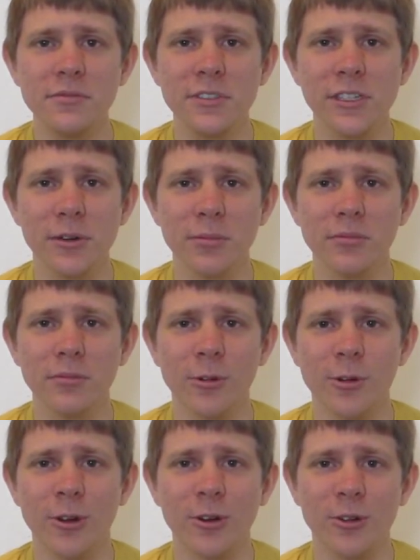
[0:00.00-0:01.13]
you know,
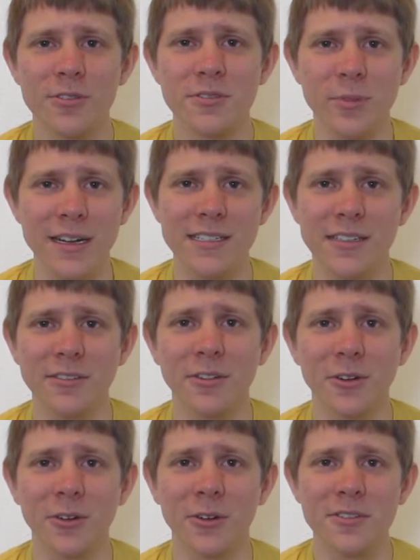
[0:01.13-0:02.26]
little girls, raising little
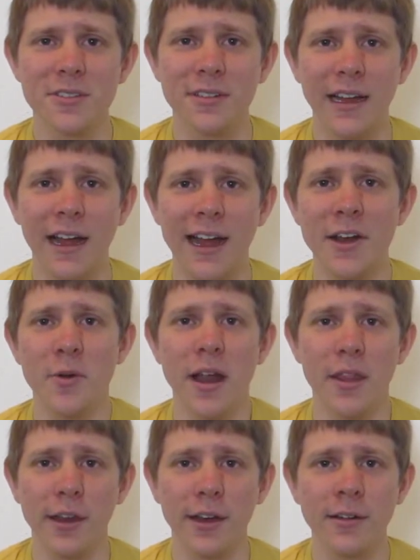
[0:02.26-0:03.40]
girls. I know
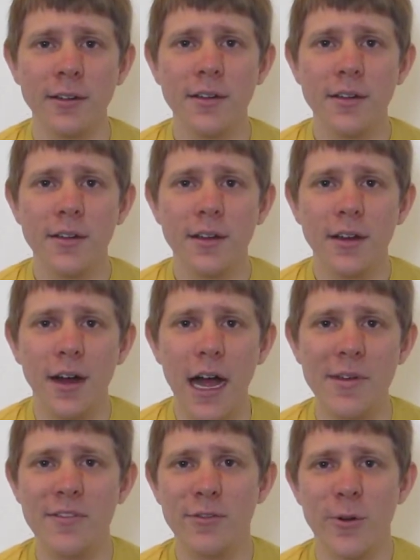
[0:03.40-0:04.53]
nothing. I'm
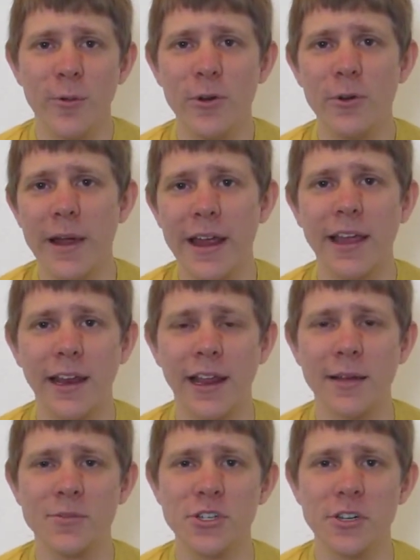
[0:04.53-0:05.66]
in for a rude awakening,
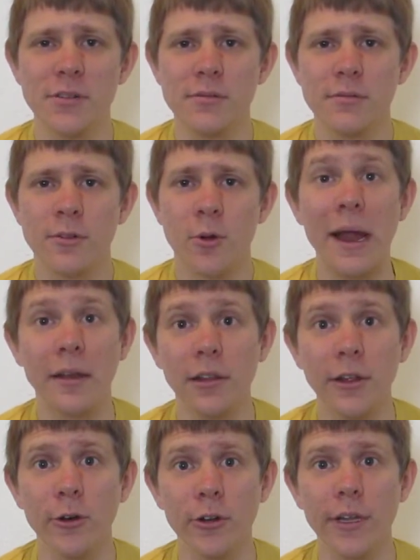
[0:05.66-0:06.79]
I'm sure. Quite
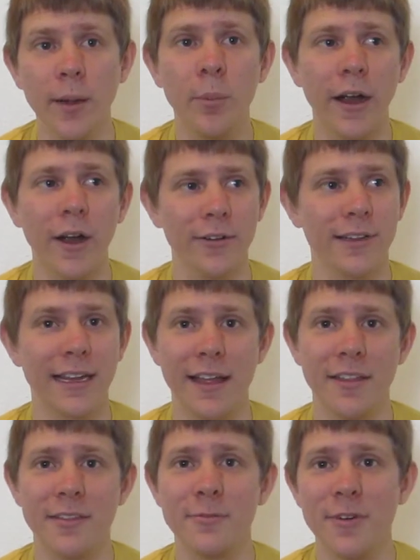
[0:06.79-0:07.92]
literally, apparently,
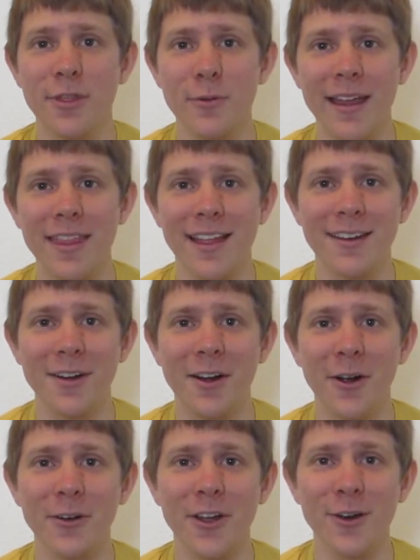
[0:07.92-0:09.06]
with the rate that
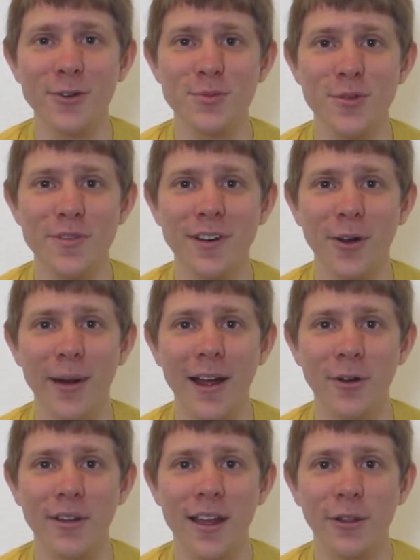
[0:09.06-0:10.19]
our daughter's moving
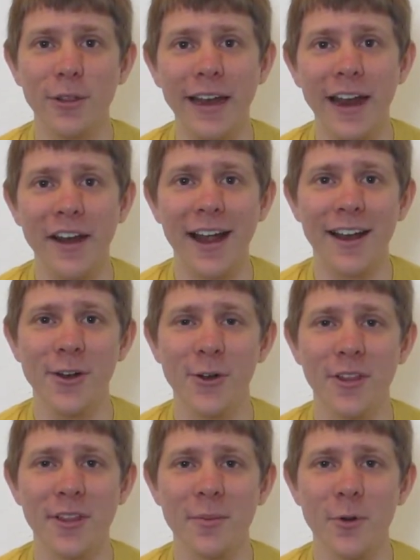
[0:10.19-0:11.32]
around late at night and
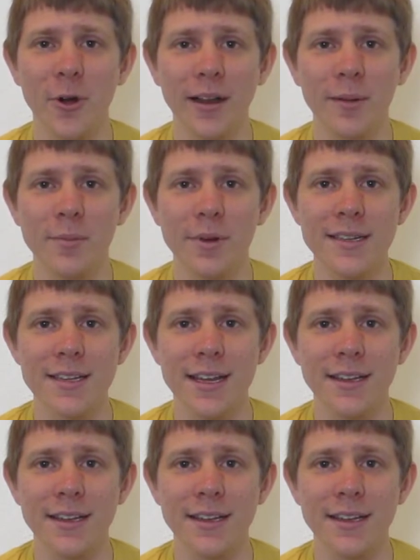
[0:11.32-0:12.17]
early in the morning. But